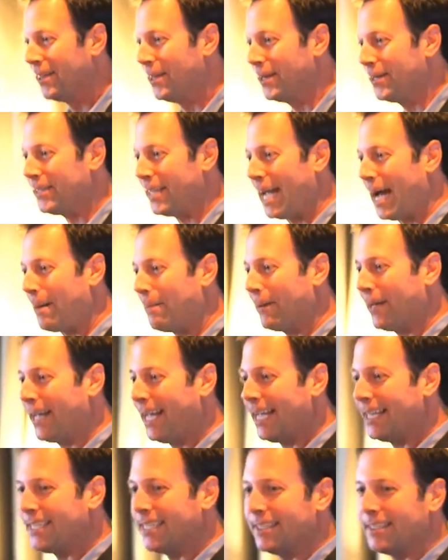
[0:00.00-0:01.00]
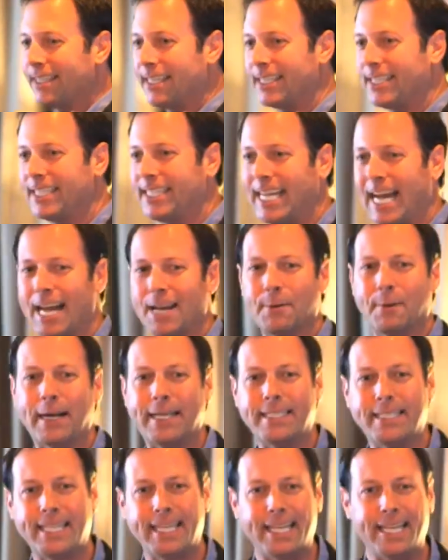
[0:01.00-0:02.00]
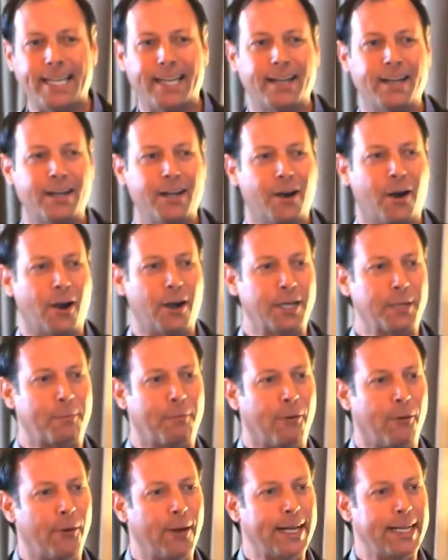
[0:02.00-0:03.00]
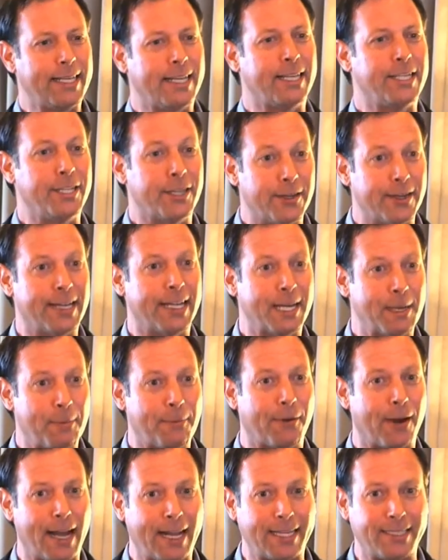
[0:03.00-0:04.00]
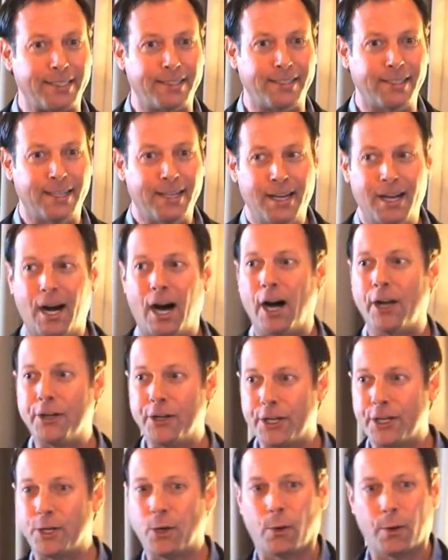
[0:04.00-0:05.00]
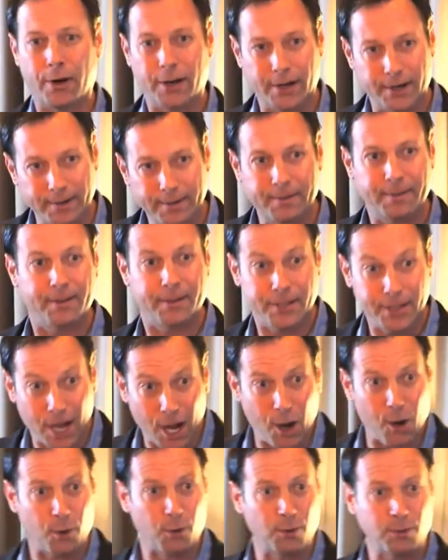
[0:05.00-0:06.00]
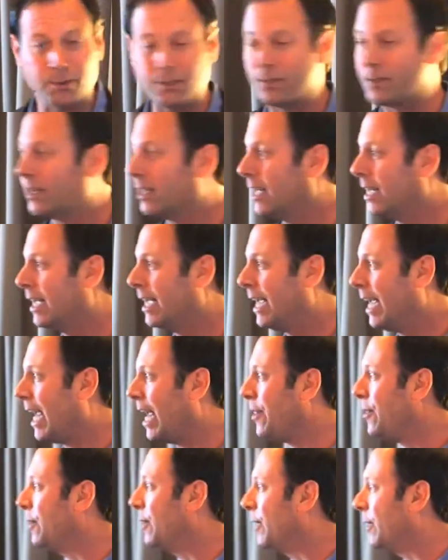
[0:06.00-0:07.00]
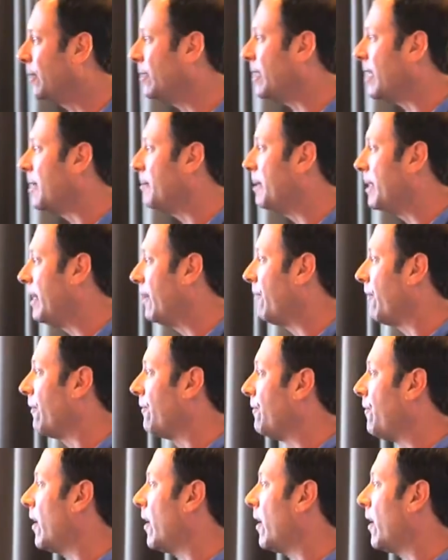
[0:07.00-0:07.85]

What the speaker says: There's applications that Shadow IT are deploying in your enterprise under your nose, and they're using them in different